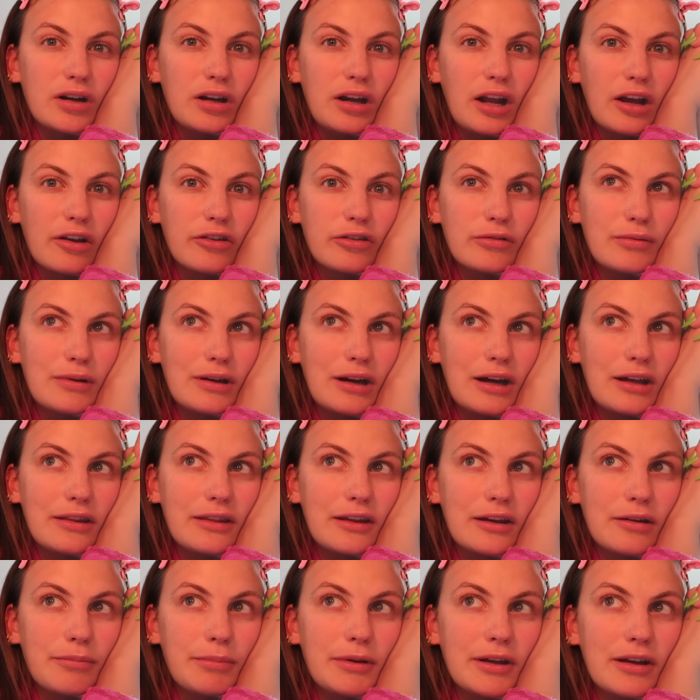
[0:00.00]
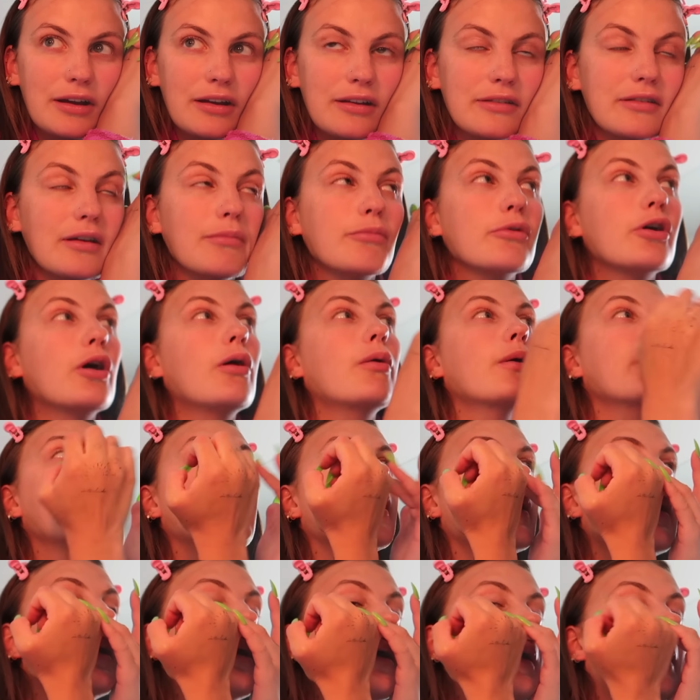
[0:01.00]
next week, I think, because I'm
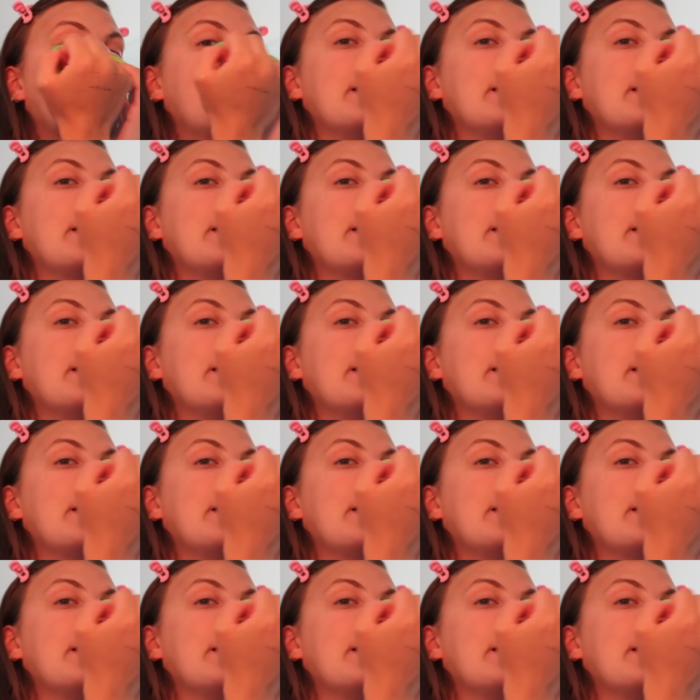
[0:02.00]
going.